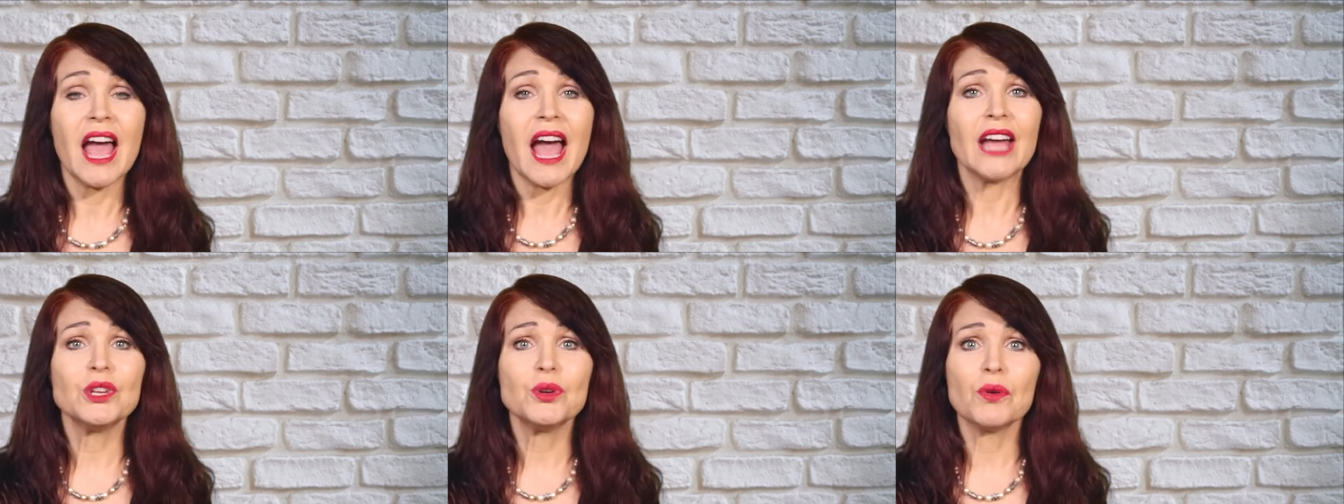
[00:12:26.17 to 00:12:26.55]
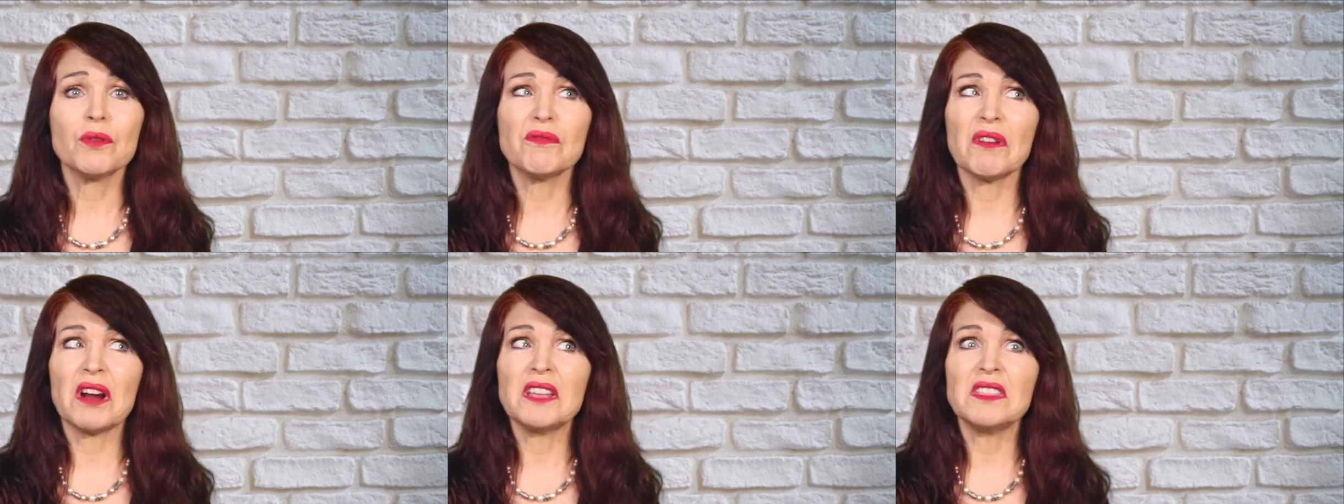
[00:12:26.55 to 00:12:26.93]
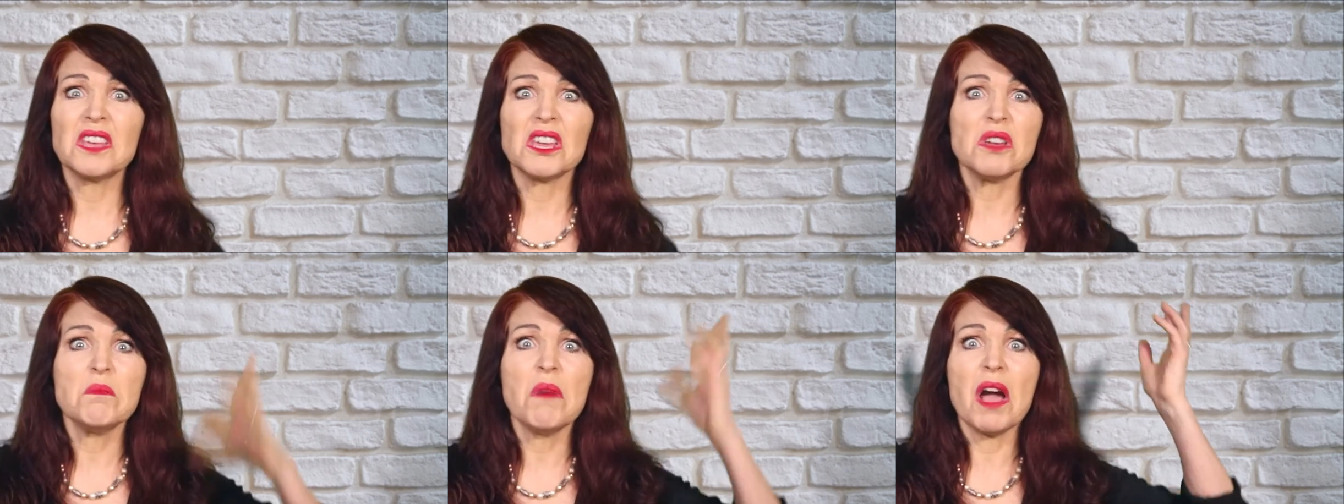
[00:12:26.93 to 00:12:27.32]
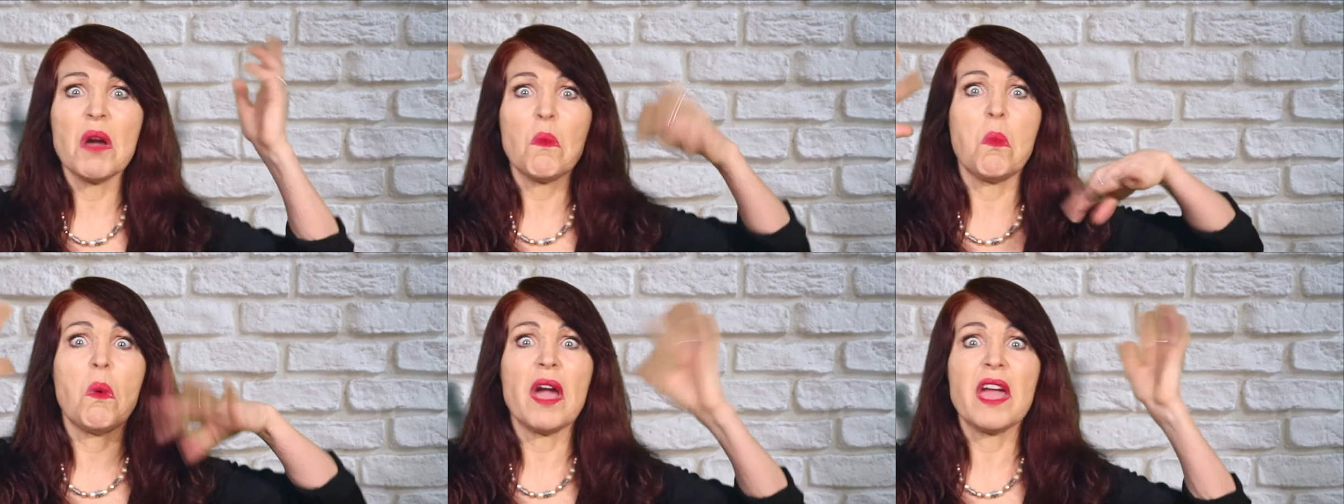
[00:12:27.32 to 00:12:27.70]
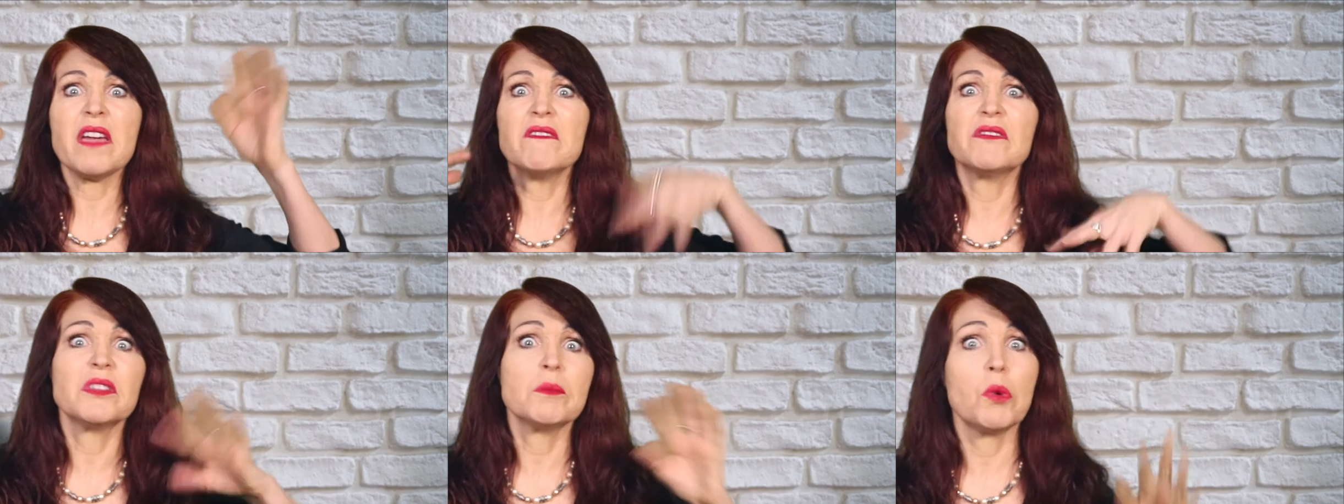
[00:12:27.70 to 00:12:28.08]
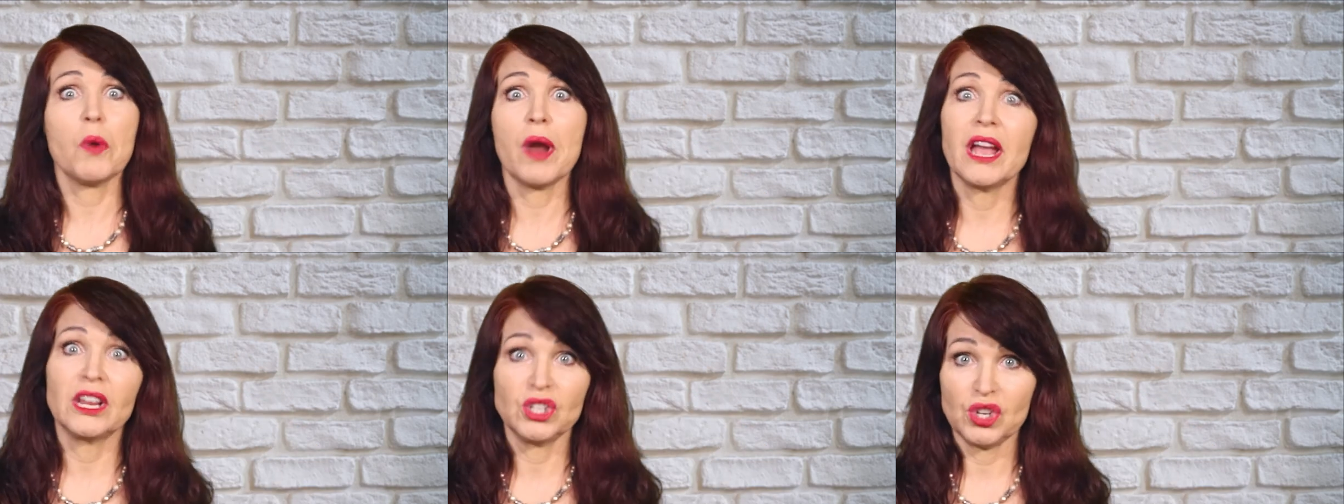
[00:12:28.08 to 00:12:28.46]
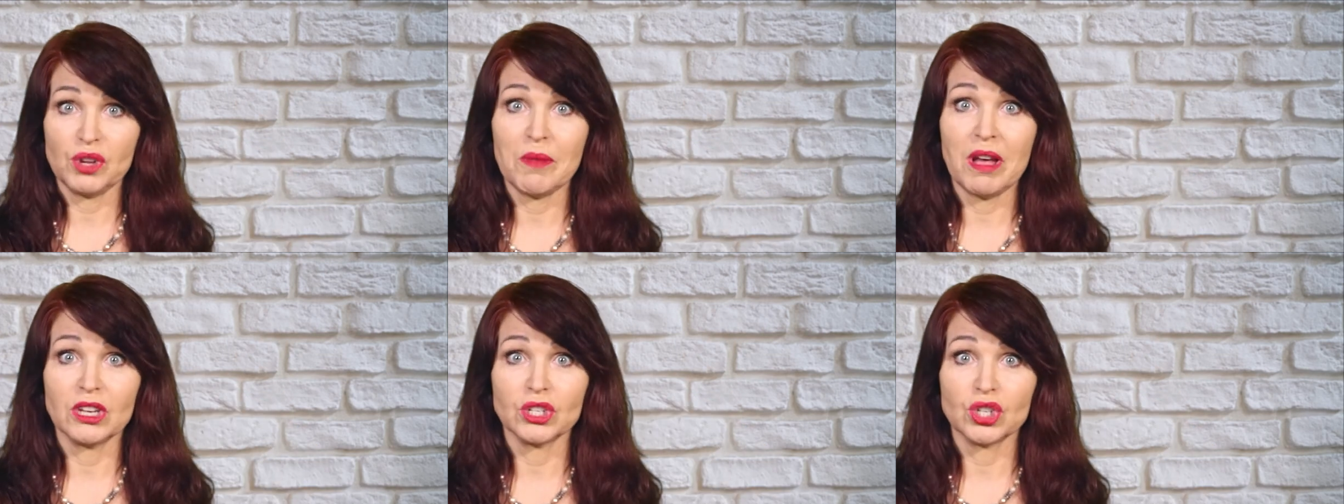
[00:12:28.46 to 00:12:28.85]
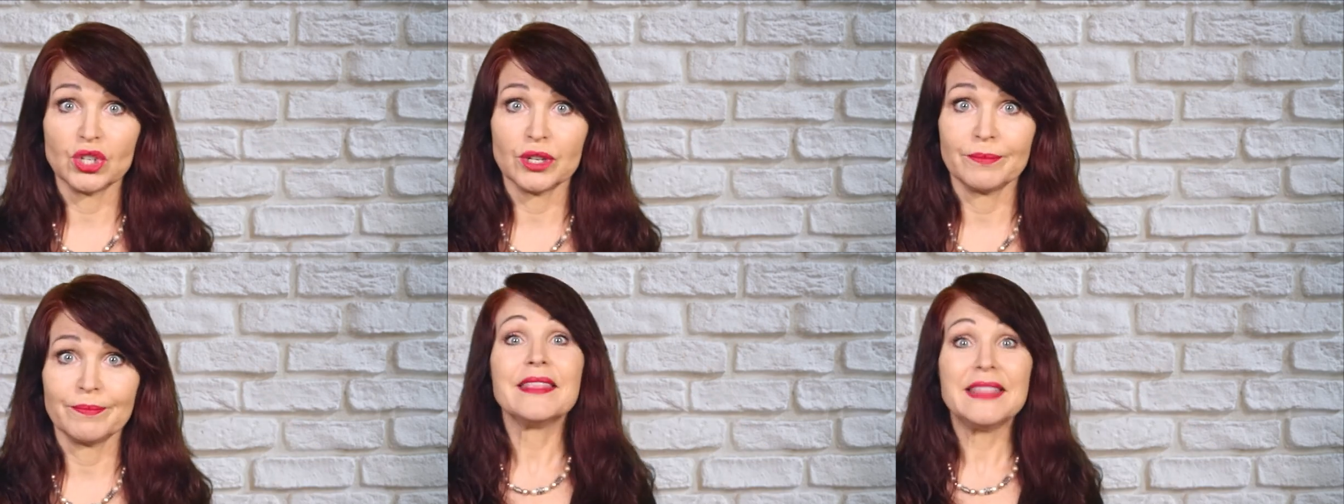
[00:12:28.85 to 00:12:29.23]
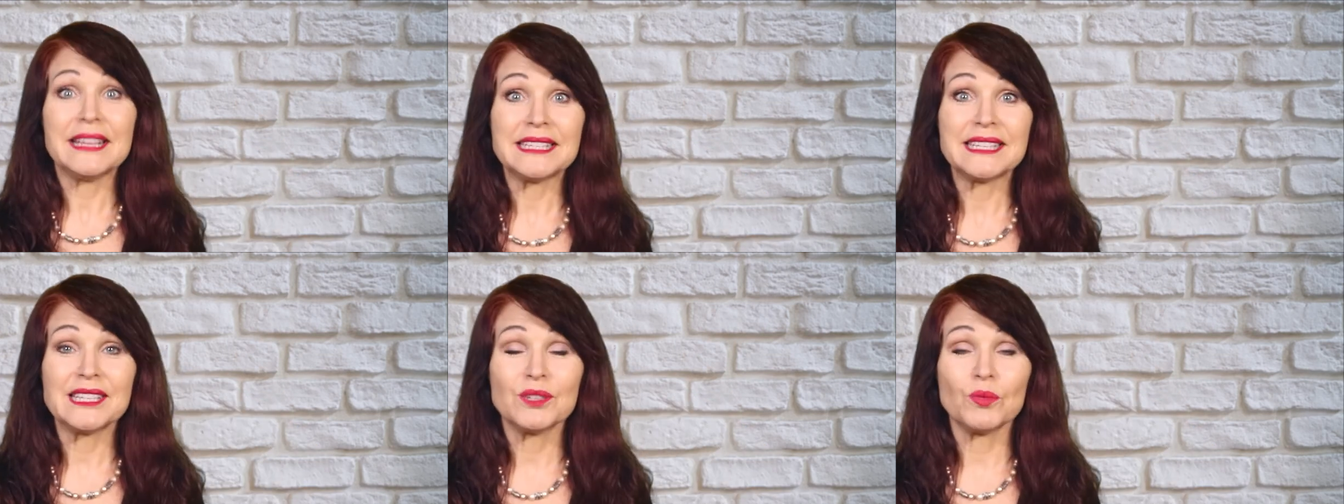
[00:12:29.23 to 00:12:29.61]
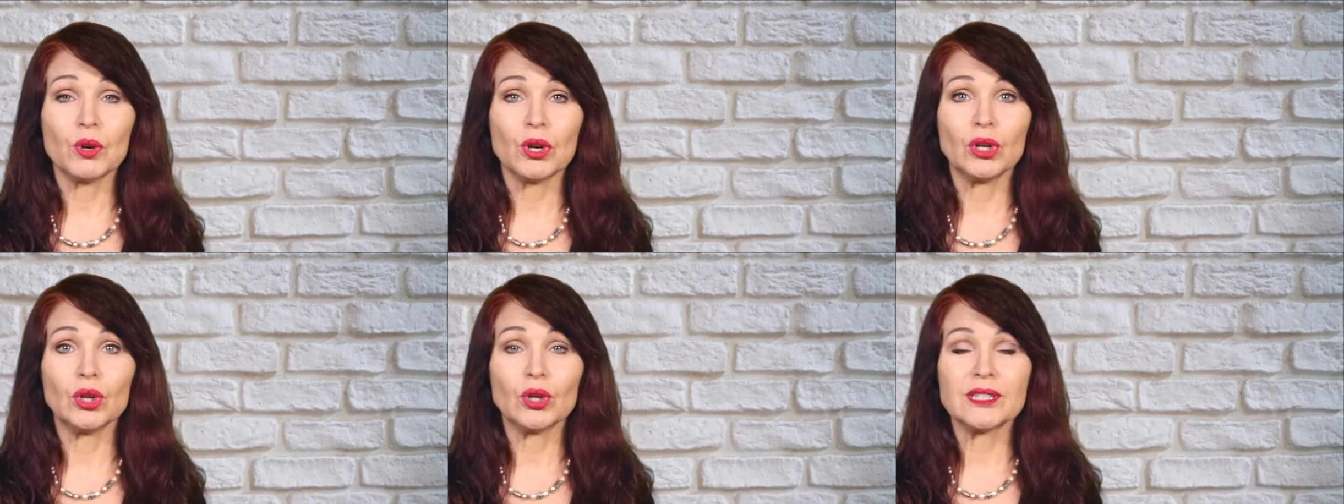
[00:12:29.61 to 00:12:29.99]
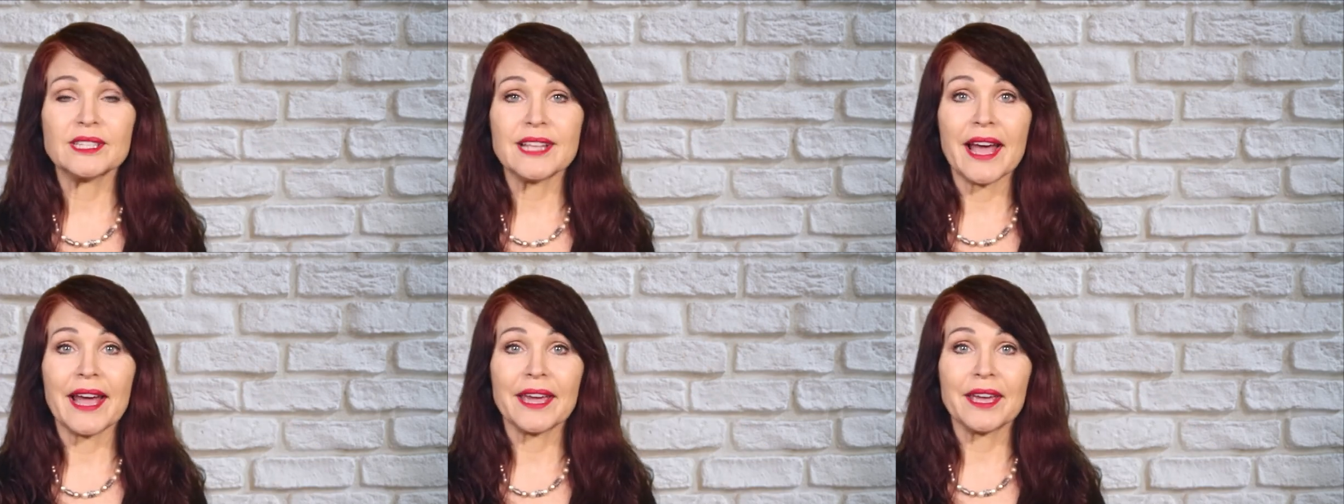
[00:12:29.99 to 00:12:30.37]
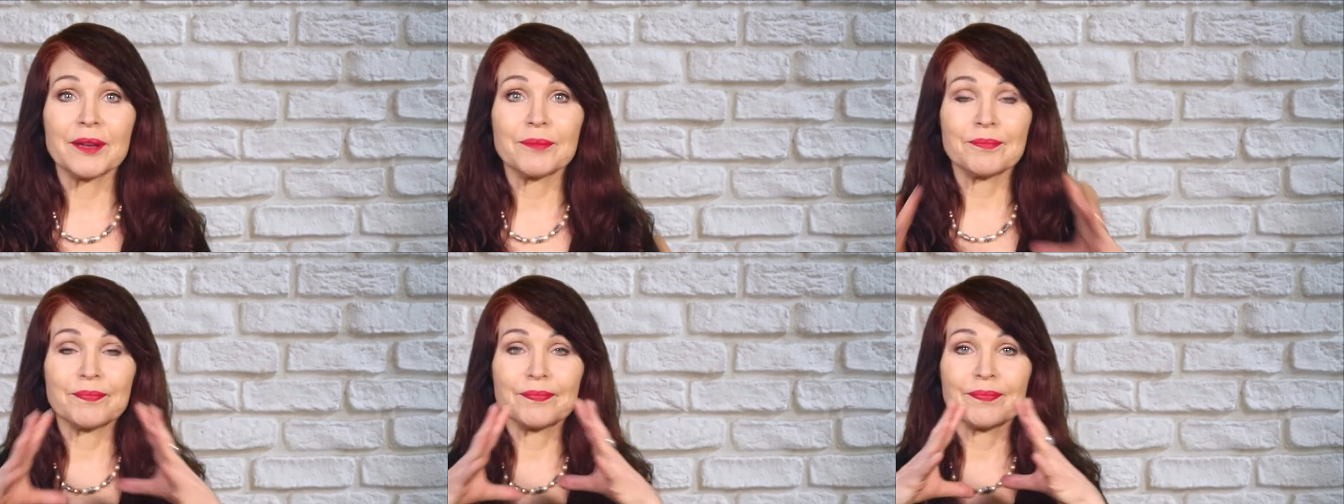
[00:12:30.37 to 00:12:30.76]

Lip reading: and you're afraid that you might wave them around too much. This is what it looks like.